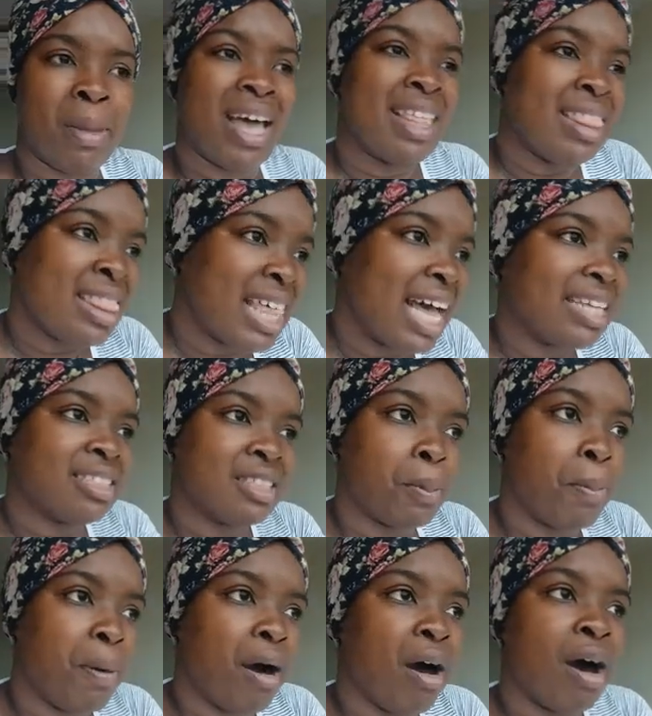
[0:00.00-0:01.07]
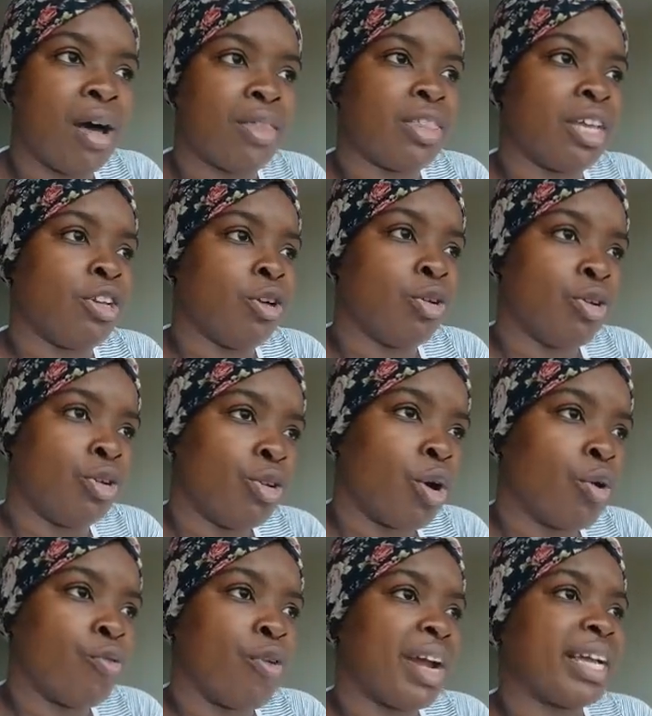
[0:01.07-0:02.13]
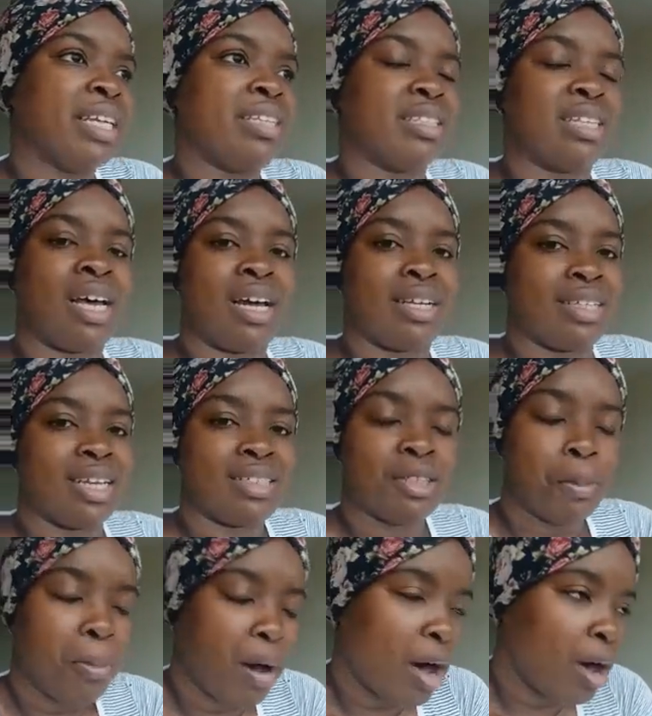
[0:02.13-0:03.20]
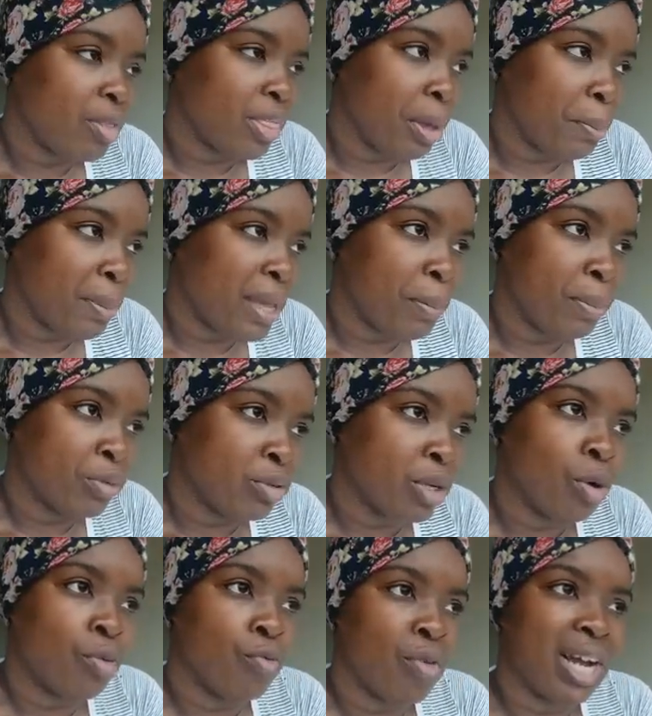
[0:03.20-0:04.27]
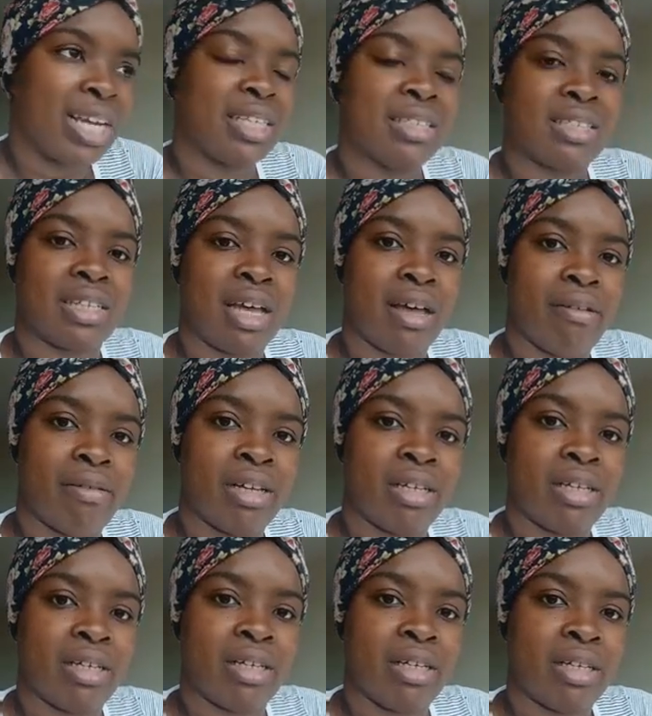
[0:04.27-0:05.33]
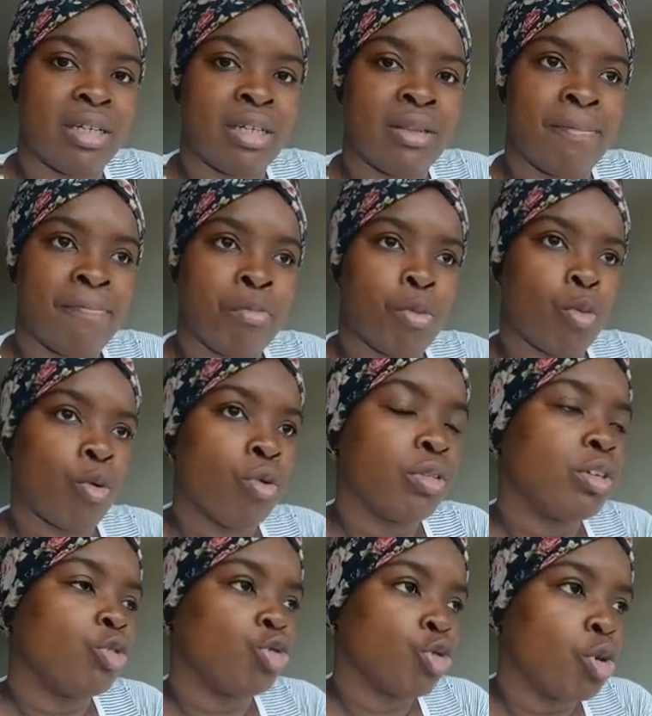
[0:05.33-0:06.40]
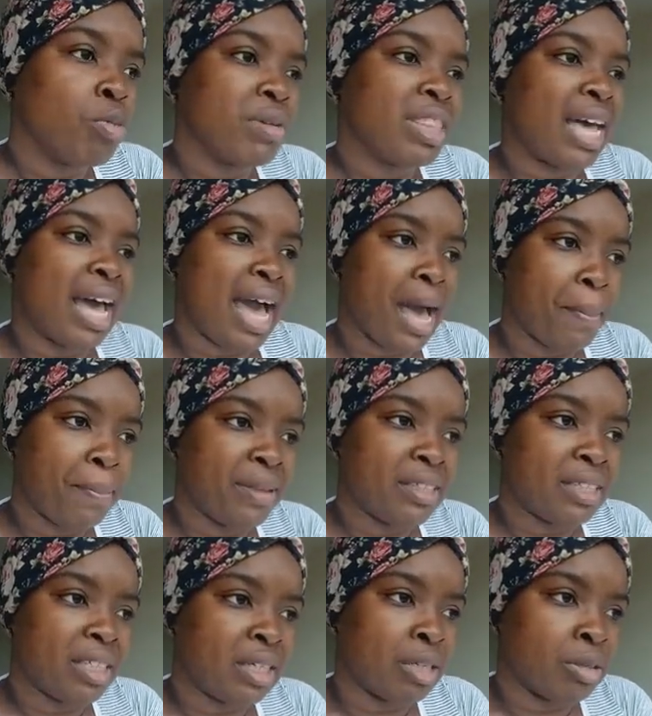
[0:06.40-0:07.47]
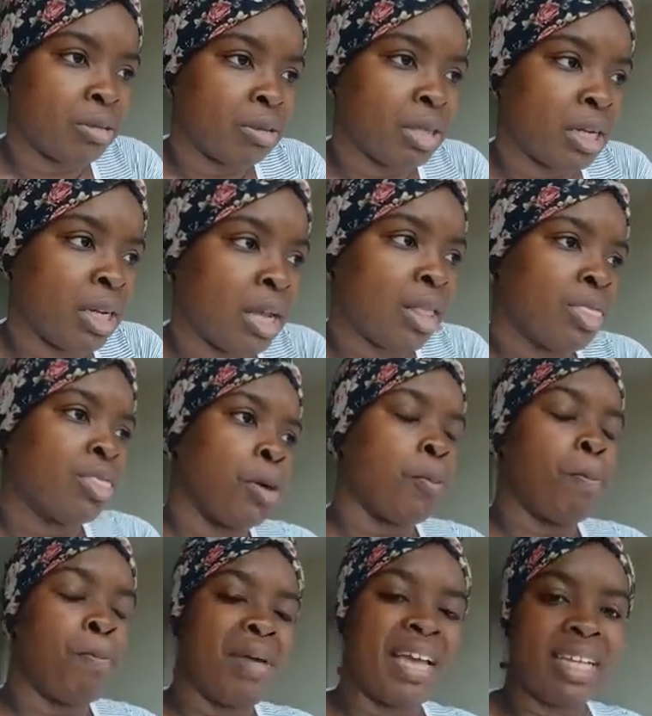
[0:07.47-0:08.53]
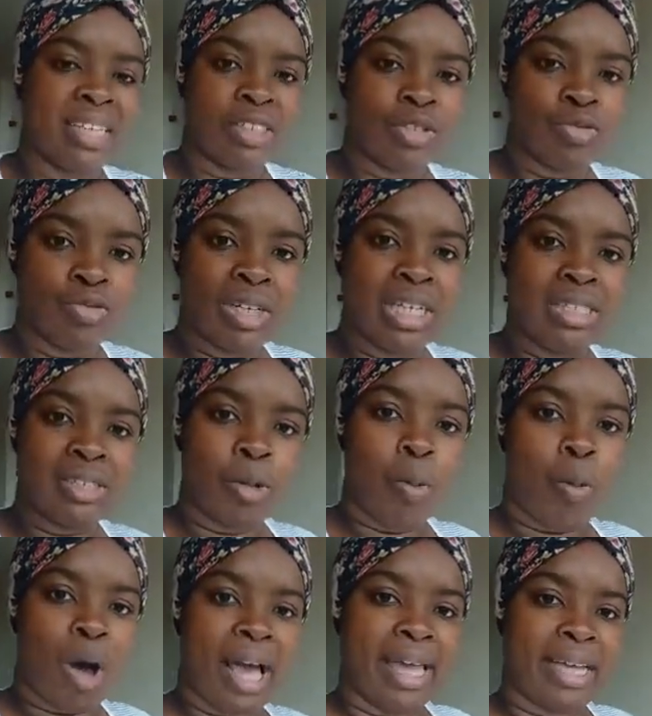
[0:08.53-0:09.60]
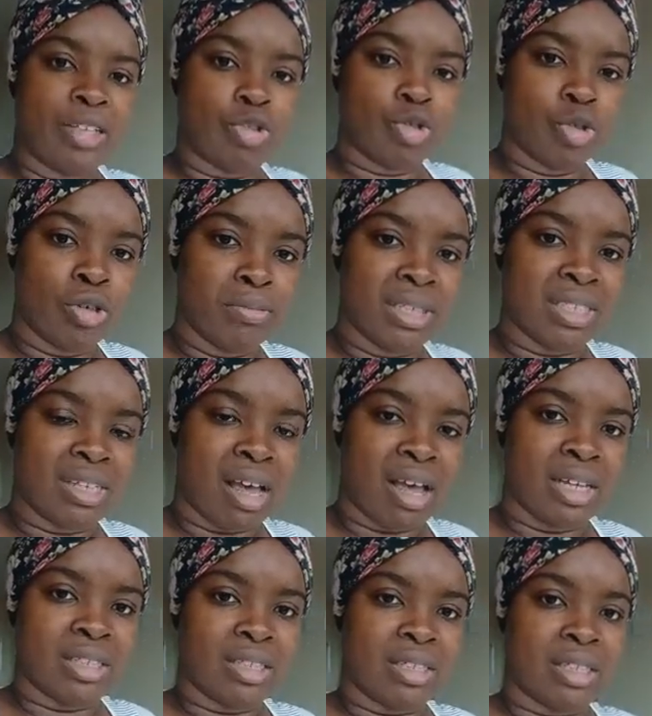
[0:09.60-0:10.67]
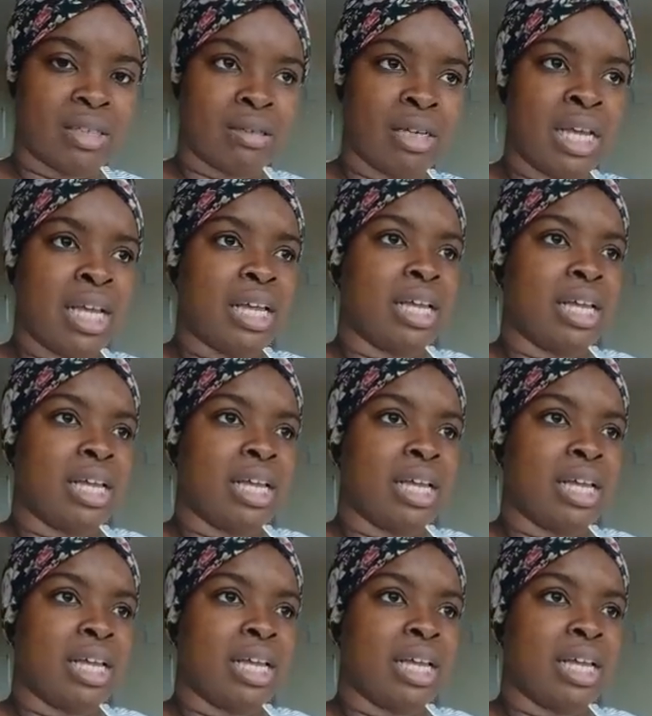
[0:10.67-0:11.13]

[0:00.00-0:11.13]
And that's the part that you're not reconciling. That's the part that people don't reconcile. All the trauma that happened to you, the biggest reason why it traumatized you